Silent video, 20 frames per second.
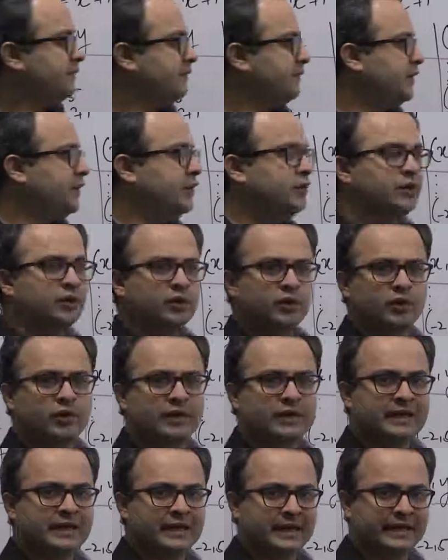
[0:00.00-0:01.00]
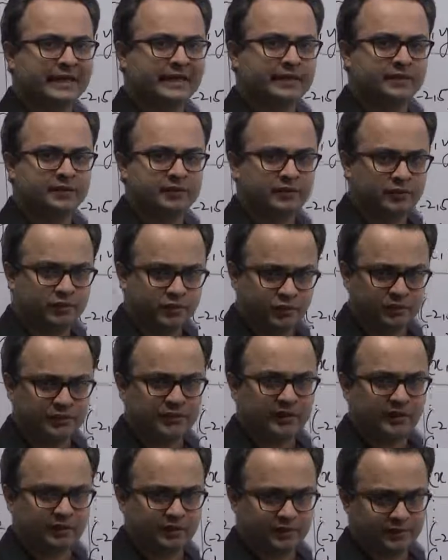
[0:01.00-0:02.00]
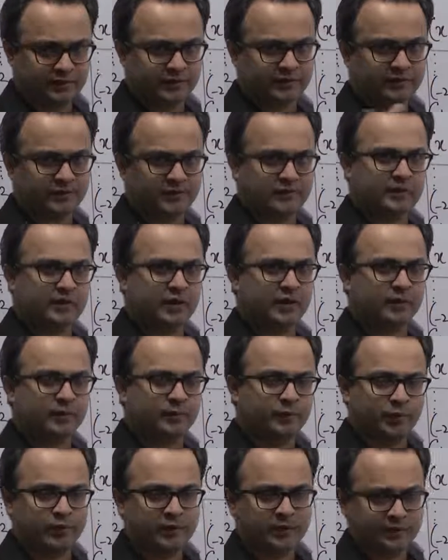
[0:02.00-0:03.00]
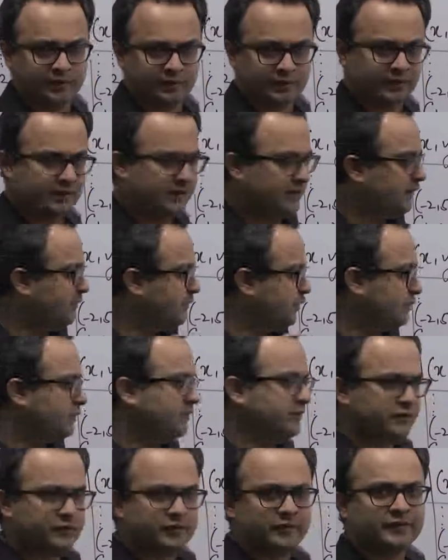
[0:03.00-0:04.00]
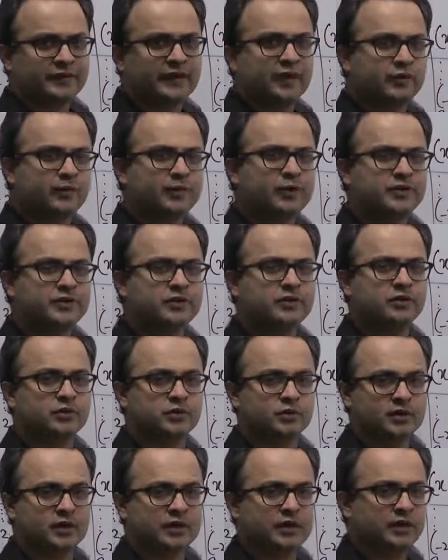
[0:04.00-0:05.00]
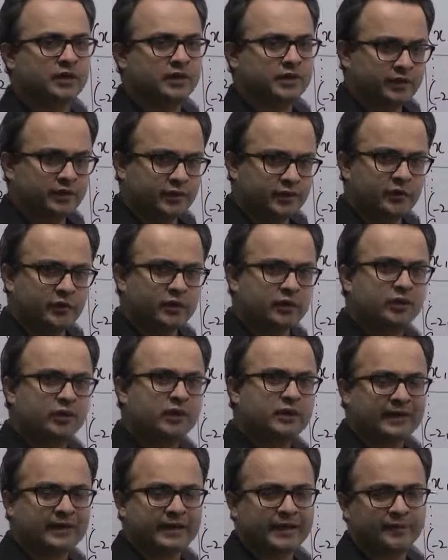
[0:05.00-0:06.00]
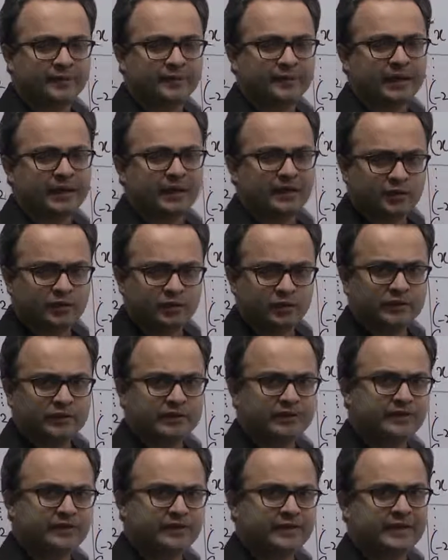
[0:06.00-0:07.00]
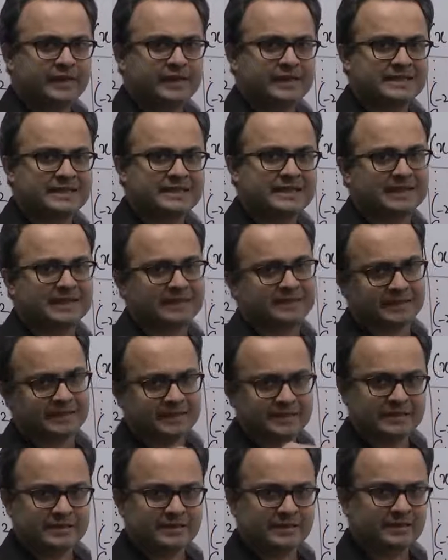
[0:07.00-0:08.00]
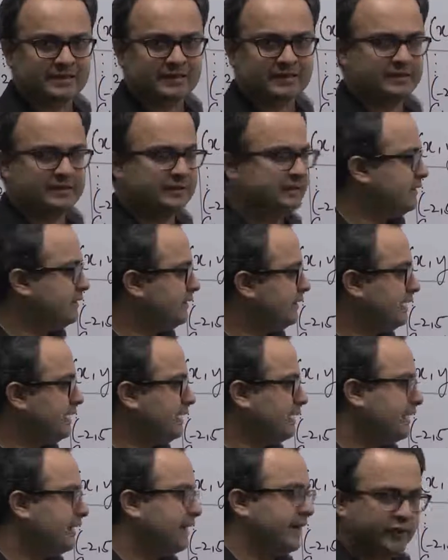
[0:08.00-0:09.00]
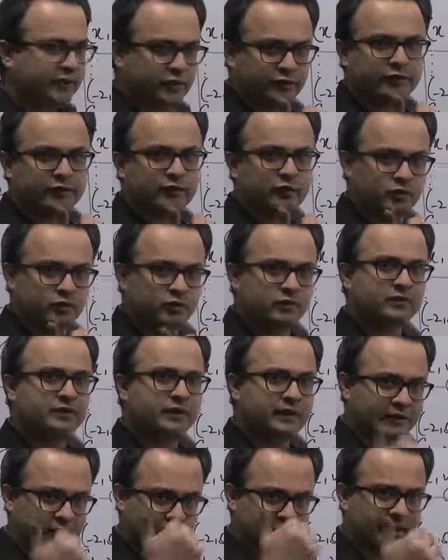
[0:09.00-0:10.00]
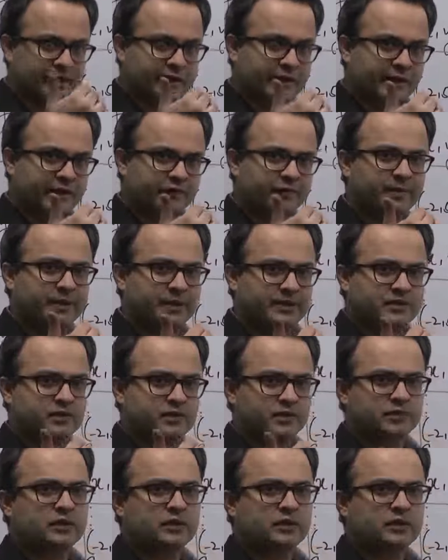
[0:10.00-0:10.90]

You'll draw a line through the output. So if the output is 2, you'll draw a line parallel to the x-axis at a height of 2, at a height of plus 2,